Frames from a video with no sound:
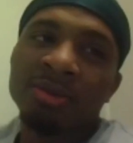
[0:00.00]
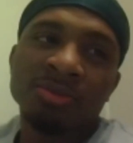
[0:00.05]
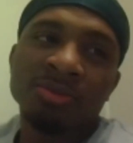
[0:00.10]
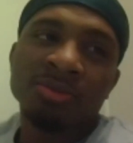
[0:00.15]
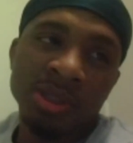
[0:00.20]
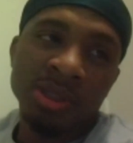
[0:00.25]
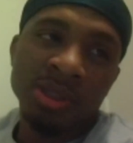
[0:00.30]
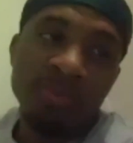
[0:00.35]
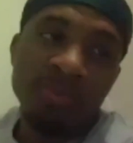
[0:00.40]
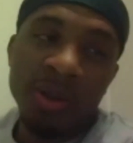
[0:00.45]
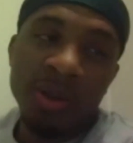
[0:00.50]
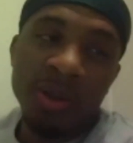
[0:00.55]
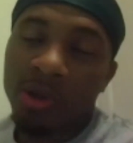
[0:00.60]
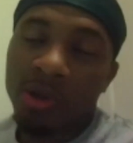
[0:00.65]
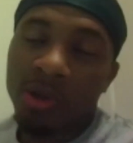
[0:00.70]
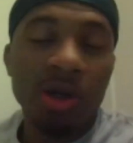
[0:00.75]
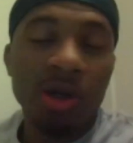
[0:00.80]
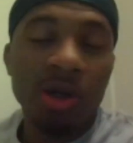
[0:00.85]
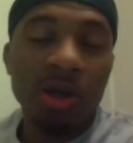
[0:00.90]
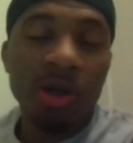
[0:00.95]
some people
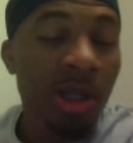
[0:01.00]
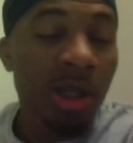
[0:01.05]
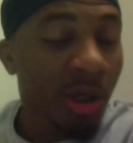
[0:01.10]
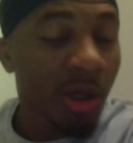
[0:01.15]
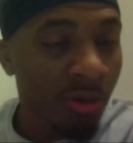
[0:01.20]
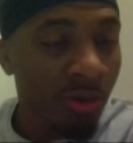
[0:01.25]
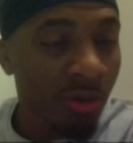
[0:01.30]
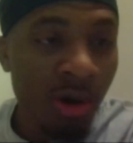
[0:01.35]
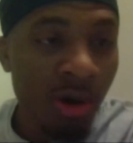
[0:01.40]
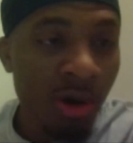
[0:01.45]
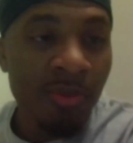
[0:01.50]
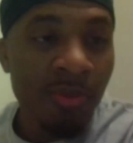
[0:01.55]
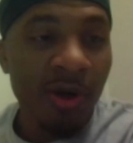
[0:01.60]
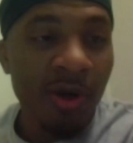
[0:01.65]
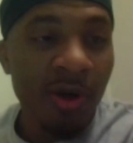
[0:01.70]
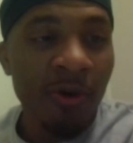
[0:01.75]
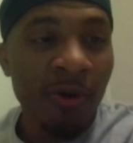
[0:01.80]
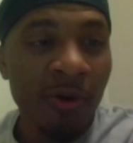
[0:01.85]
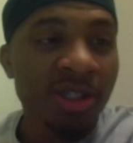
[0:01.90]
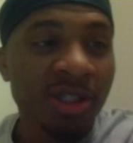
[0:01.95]
could call me
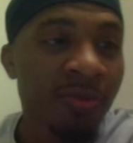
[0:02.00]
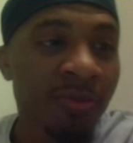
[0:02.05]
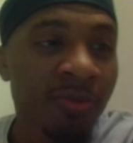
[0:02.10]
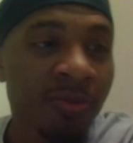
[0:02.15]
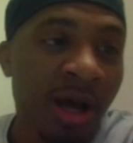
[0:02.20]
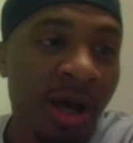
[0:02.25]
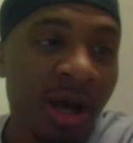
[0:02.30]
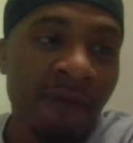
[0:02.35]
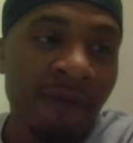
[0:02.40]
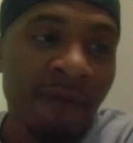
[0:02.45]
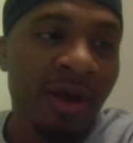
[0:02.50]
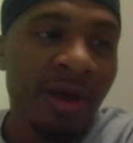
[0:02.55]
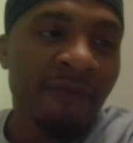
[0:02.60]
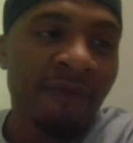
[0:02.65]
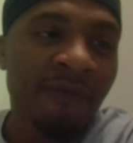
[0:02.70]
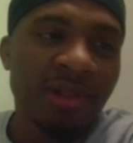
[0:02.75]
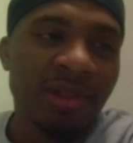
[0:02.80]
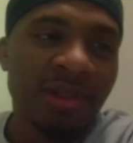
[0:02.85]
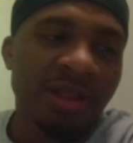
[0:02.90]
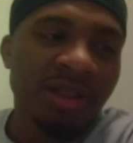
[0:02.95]
crazy, but I feel
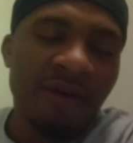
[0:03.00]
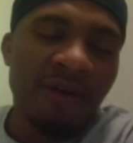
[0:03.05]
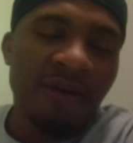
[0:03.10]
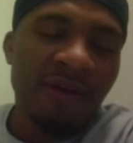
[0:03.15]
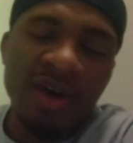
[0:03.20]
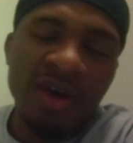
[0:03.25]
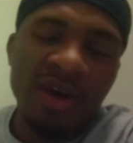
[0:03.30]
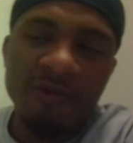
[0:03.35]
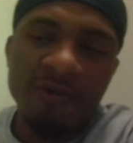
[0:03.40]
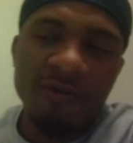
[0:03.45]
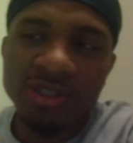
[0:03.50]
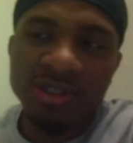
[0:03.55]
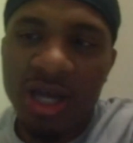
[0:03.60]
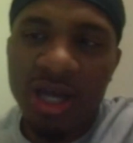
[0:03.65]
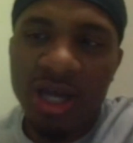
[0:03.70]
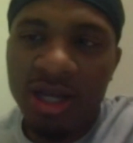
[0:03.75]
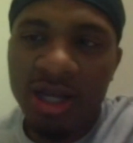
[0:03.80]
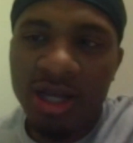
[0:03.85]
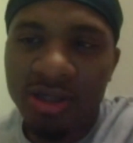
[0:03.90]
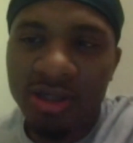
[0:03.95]
like that fight was
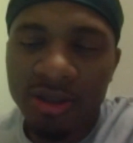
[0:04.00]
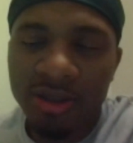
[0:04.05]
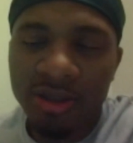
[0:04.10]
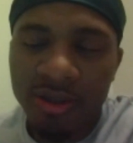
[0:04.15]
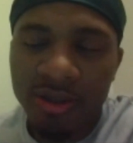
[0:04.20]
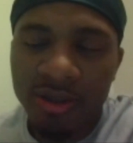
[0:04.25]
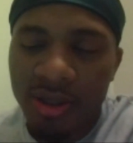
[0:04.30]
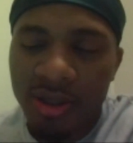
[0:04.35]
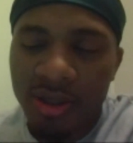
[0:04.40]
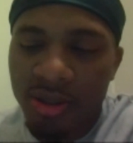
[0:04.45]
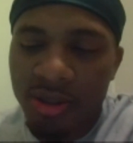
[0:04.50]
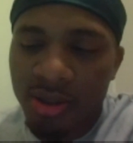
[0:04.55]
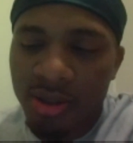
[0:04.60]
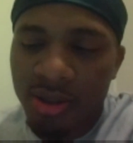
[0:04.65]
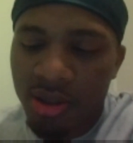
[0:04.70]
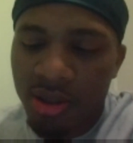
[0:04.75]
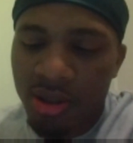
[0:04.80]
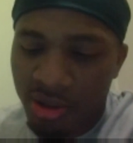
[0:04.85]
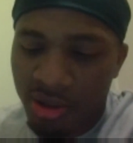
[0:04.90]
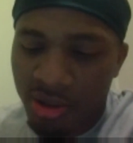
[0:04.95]
kind of
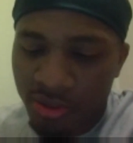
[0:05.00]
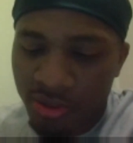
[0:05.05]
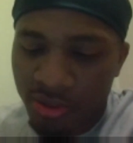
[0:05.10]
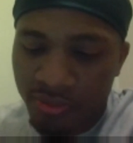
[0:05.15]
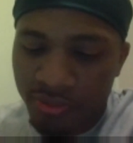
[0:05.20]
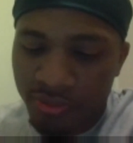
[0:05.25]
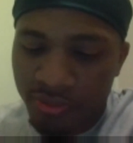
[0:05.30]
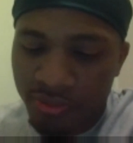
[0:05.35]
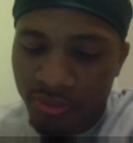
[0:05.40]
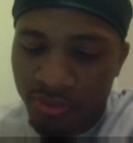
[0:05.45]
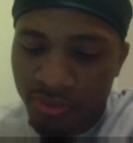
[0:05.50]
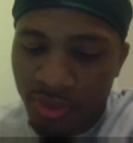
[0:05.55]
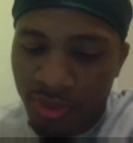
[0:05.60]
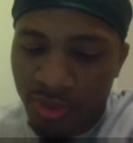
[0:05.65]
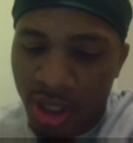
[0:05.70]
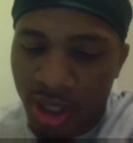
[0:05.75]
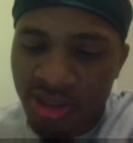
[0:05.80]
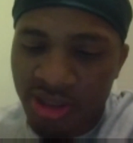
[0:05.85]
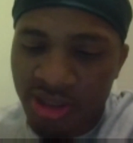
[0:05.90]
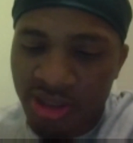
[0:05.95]
um
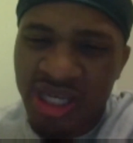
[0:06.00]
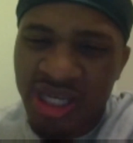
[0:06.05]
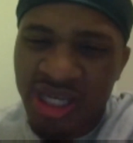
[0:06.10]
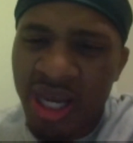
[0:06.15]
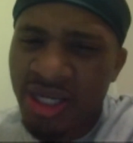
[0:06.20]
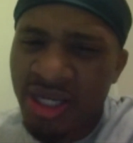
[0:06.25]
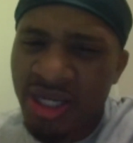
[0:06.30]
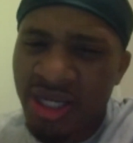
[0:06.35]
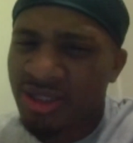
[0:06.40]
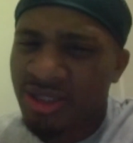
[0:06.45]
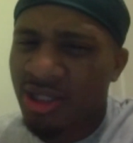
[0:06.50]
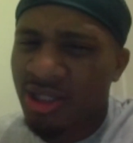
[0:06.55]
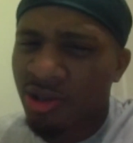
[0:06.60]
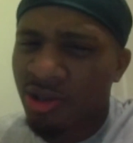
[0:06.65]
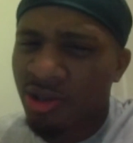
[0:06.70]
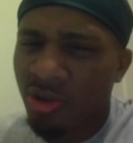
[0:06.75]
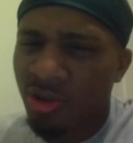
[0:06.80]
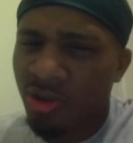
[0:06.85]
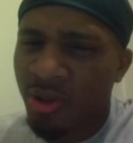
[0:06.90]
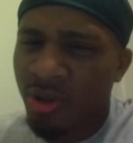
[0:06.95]
like staged a
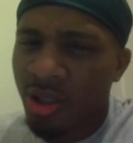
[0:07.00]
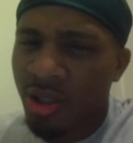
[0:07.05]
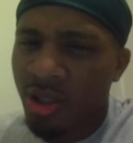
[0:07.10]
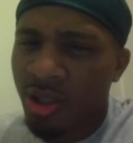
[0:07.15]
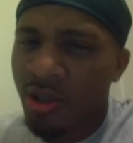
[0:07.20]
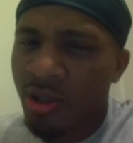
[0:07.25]
little bit in the